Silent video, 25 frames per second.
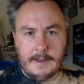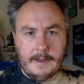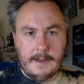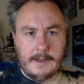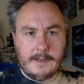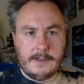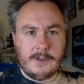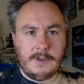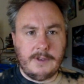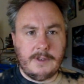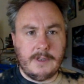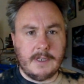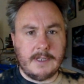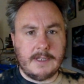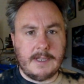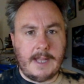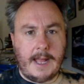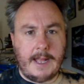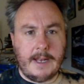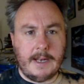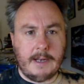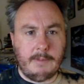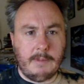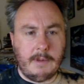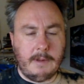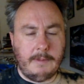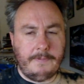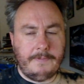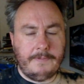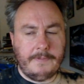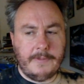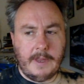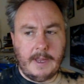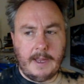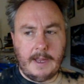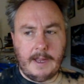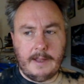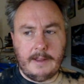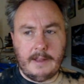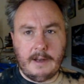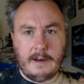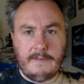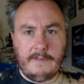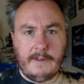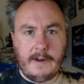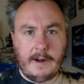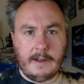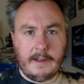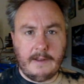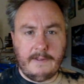it's understandable. Uh, they're
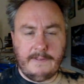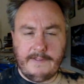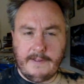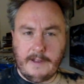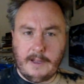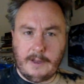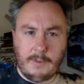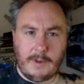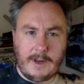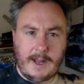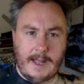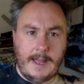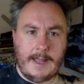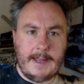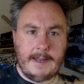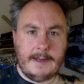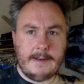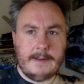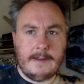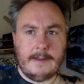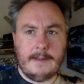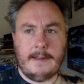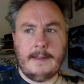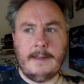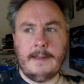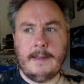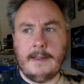very they're filled with hate.